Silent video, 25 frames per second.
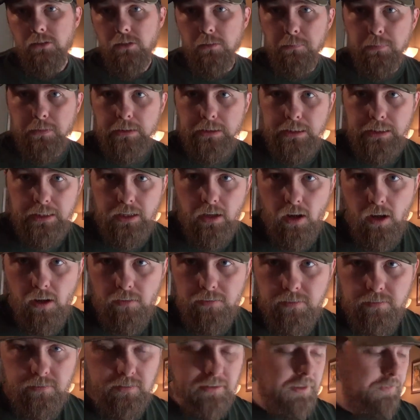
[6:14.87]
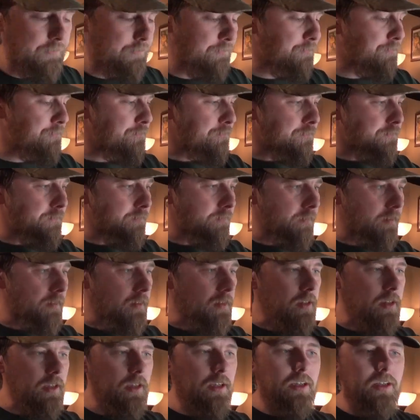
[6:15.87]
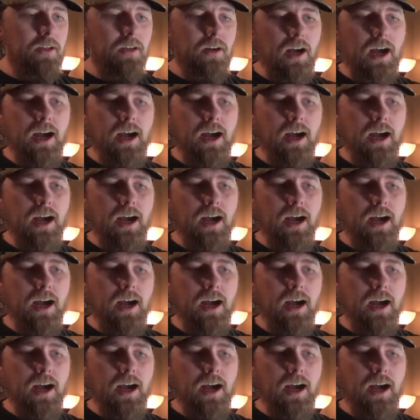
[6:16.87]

completely off of it, you know,